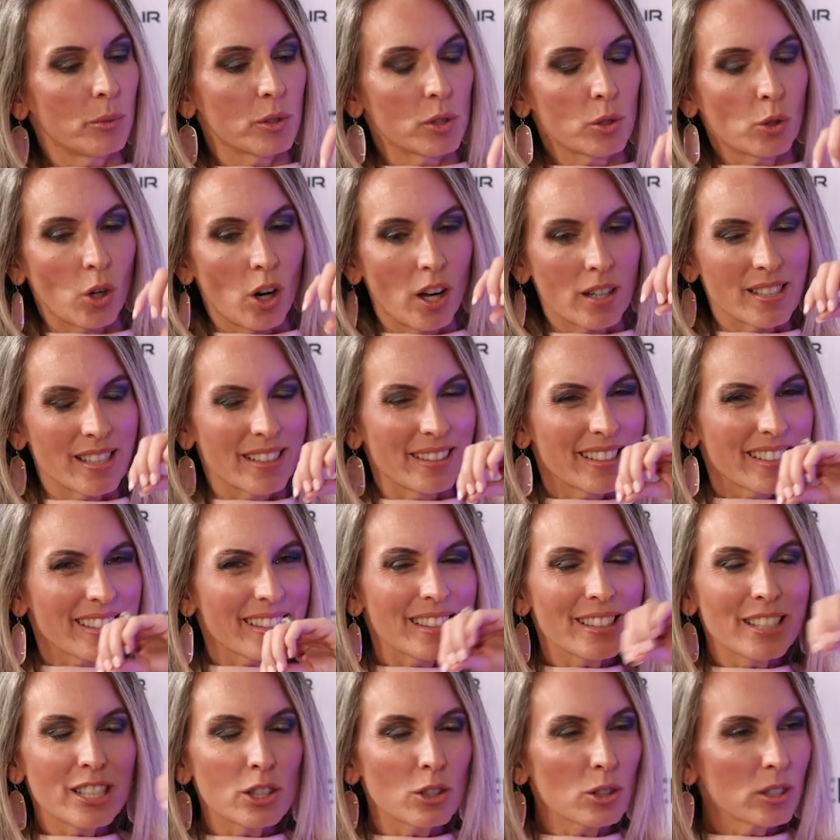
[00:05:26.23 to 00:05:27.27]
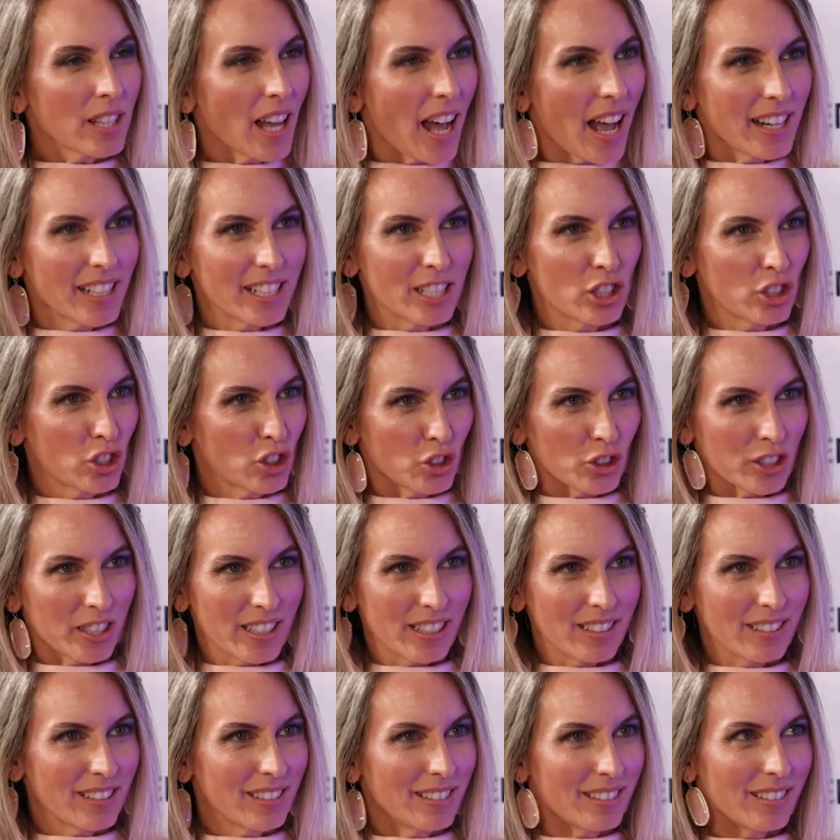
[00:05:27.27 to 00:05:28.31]
was crossing this little tiny
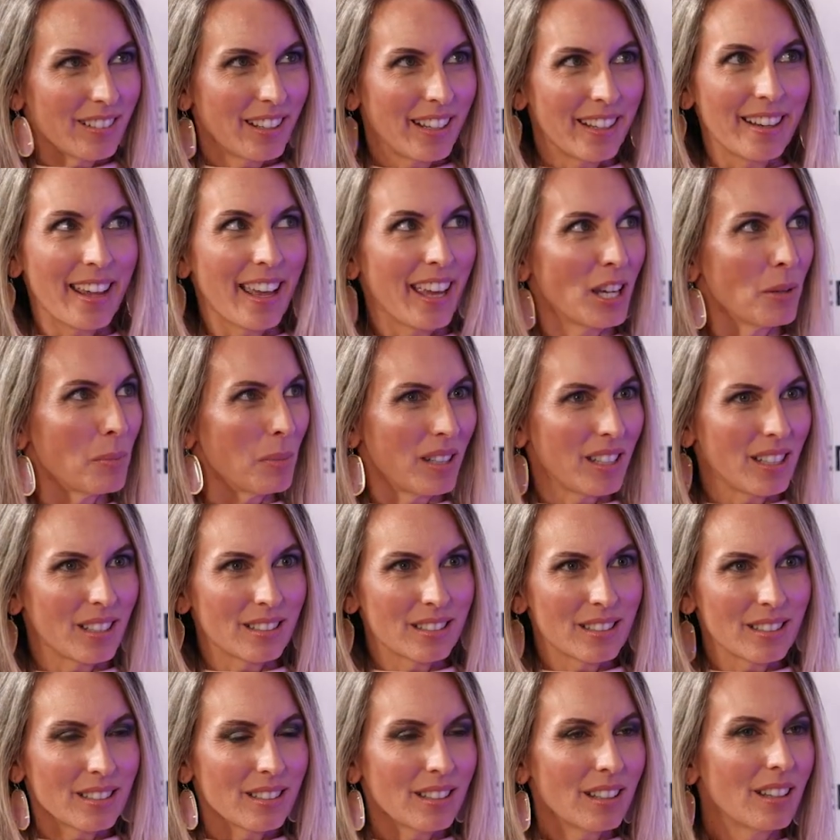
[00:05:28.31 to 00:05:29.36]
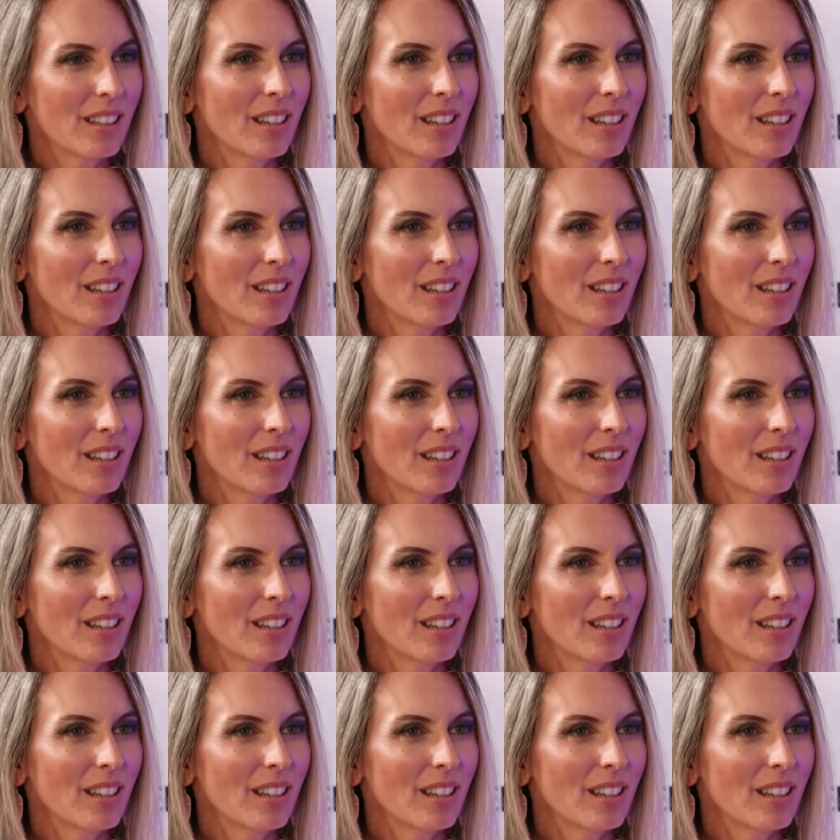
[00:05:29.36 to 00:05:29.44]
street in Amite